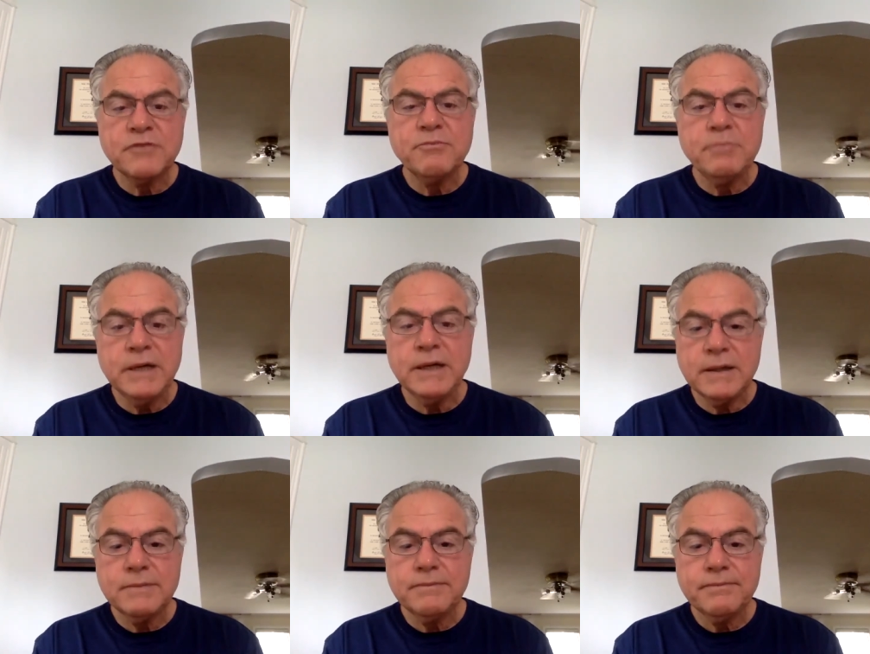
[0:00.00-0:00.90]
of
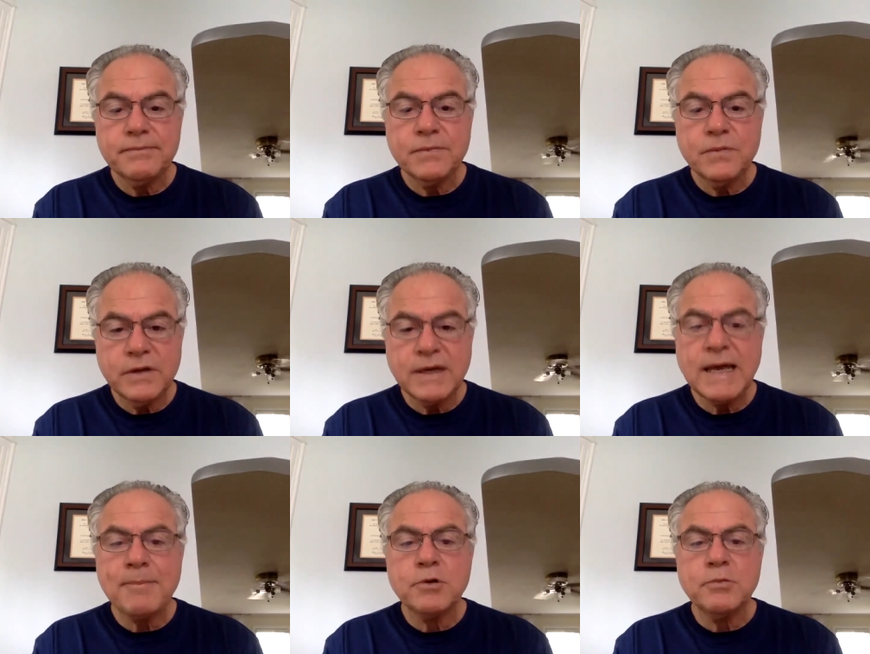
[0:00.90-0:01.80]
being with a
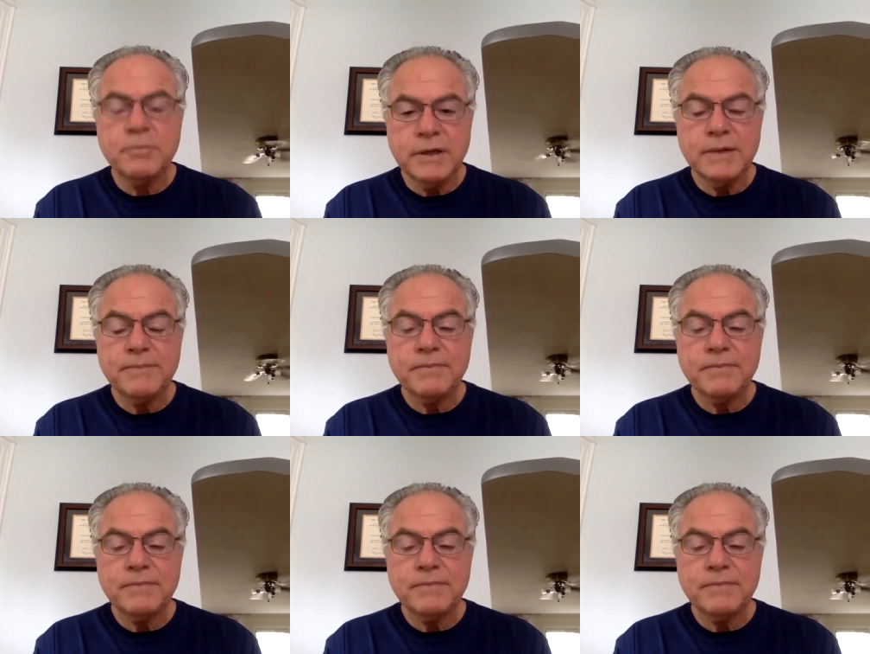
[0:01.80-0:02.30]
capital B.